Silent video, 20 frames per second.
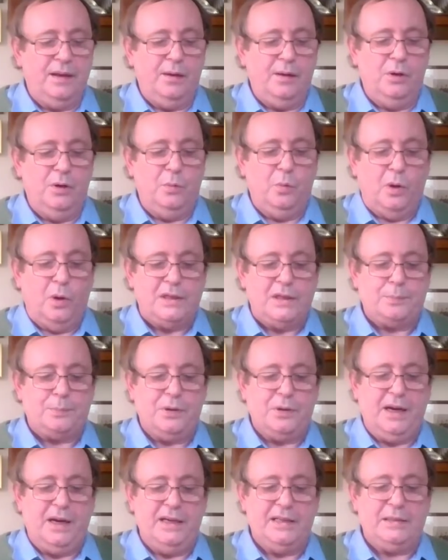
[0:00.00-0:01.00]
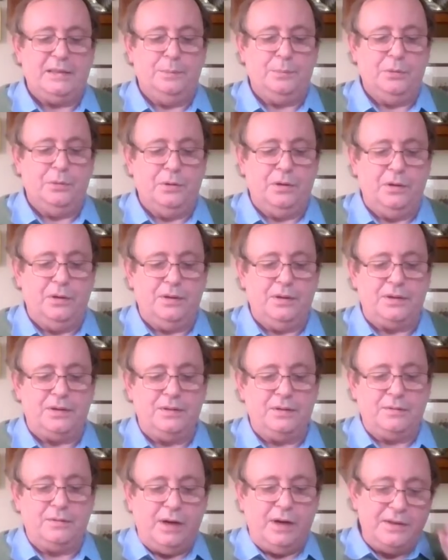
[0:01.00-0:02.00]
who had once praised the Boers
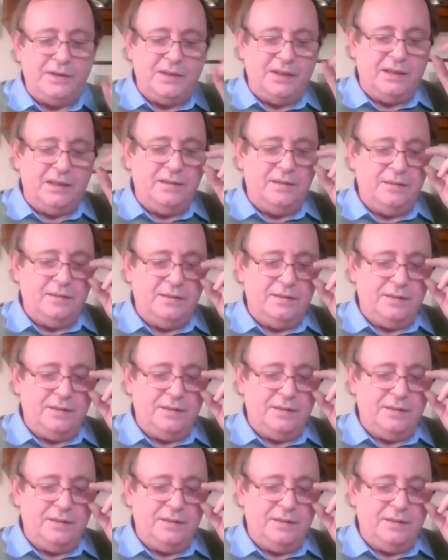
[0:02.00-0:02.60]
granting